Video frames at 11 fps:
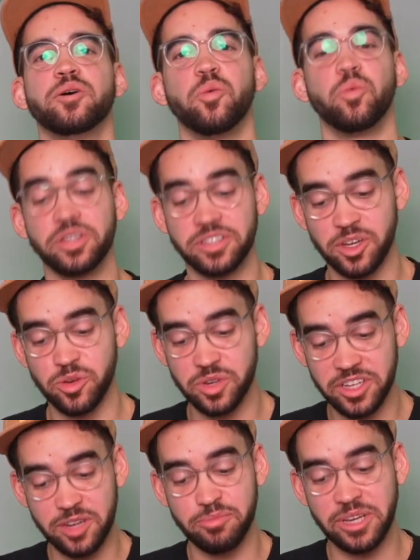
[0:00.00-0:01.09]
One thing we
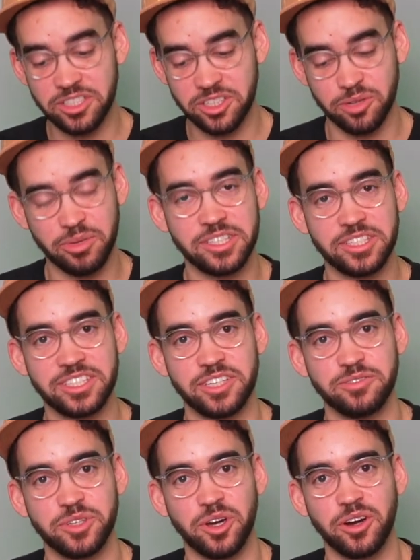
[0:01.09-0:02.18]
didn't mention about this
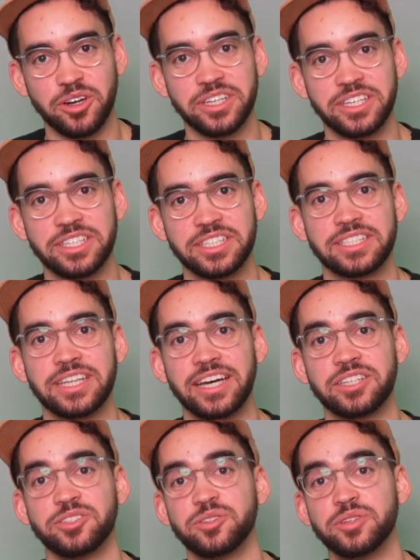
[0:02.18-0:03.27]
NVR is
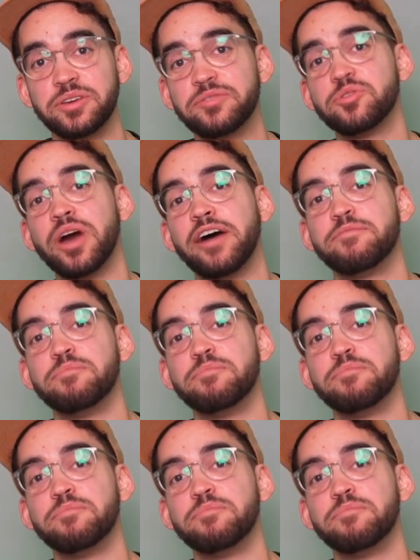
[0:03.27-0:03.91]
that if you have